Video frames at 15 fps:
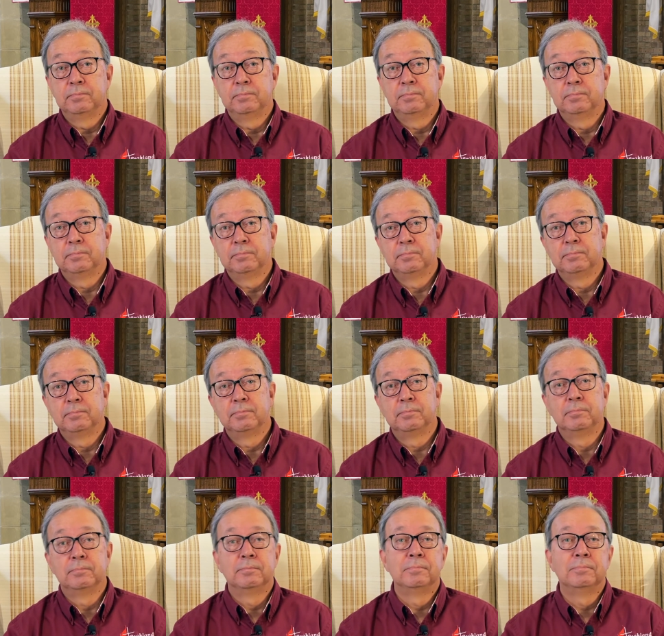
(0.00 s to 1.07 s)

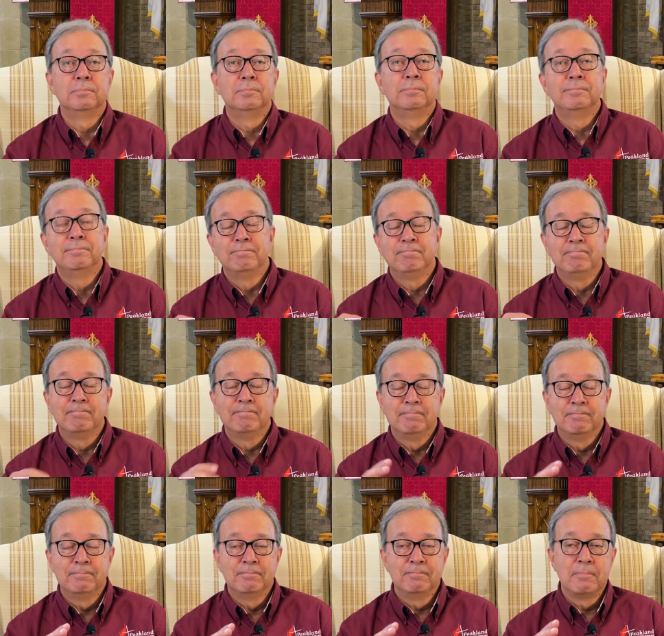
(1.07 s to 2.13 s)

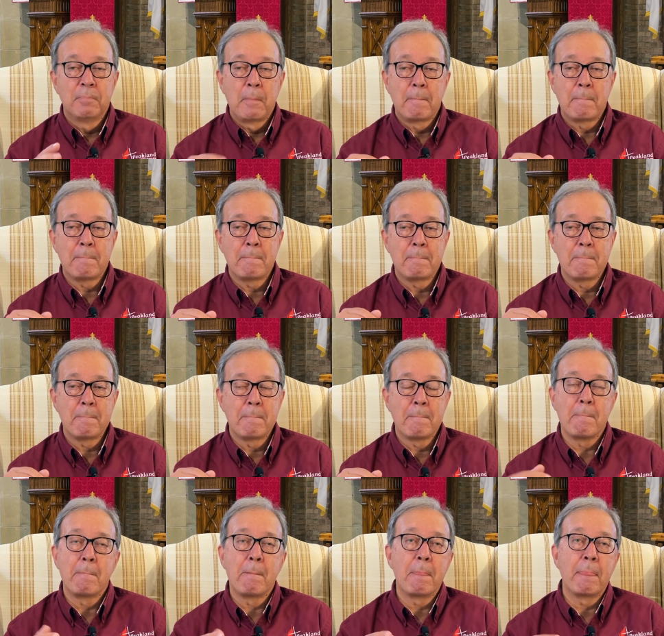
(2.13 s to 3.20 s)
Nobody speaks.